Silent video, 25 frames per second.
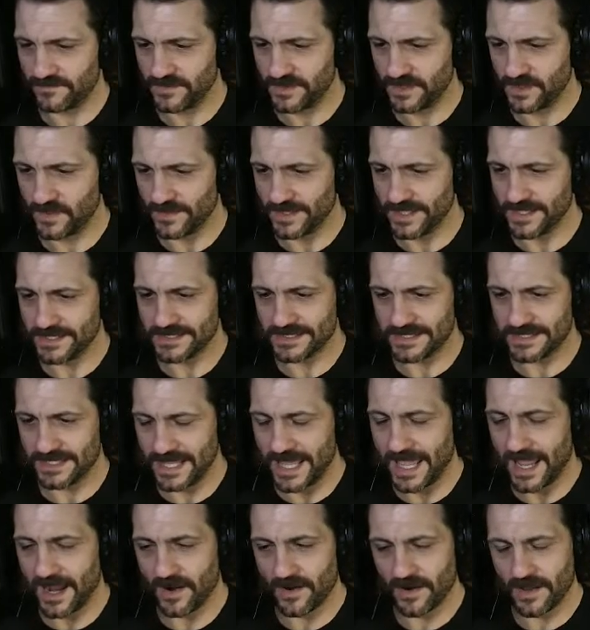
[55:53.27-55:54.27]
it's
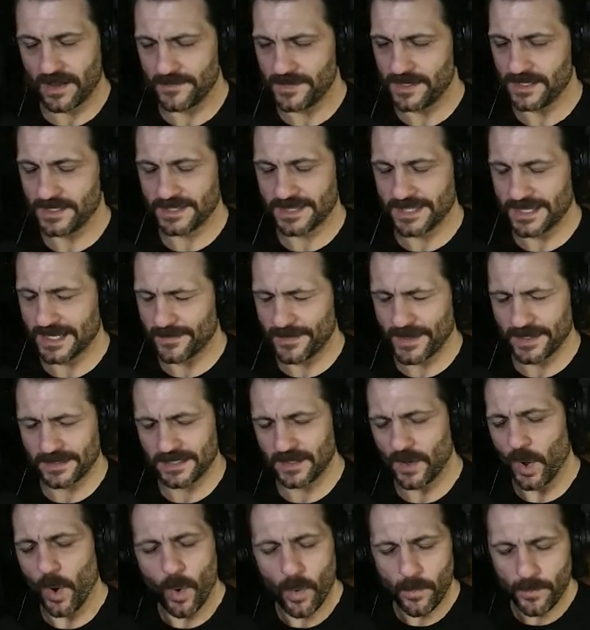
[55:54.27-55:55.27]
there. I mean, think about
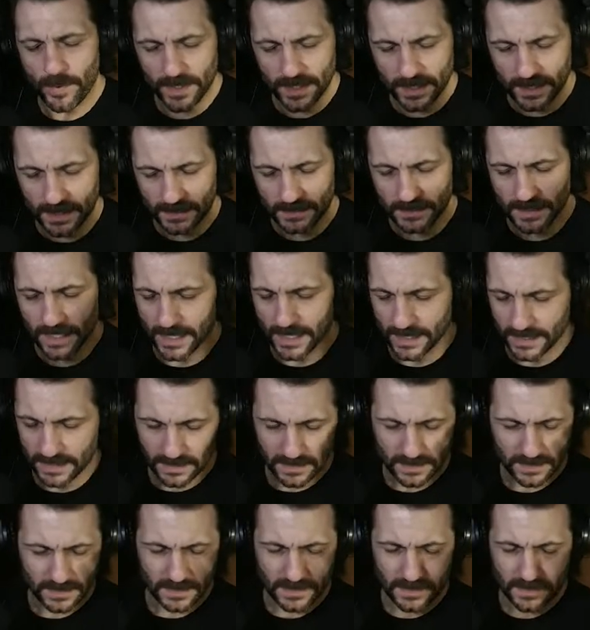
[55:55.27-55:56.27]
the opening, like
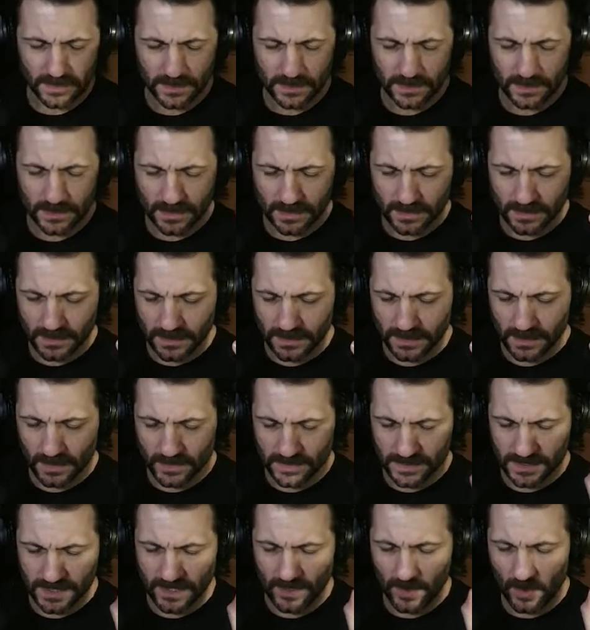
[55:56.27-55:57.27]

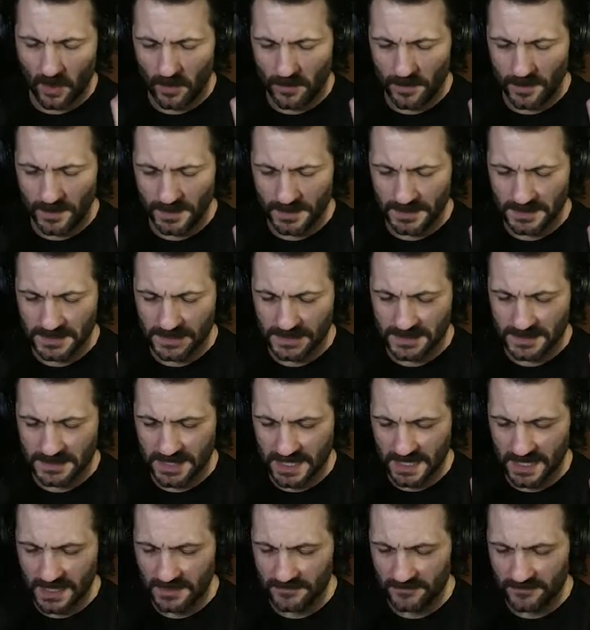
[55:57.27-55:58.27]
is that opening
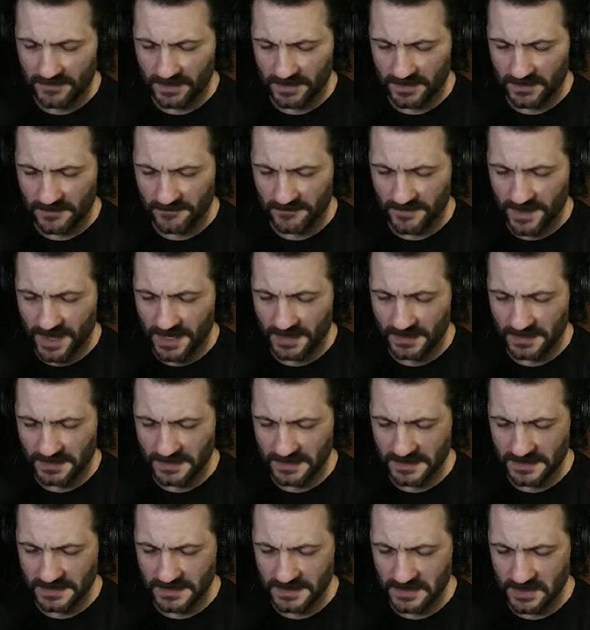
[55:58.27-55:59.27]
sustain of like the violins.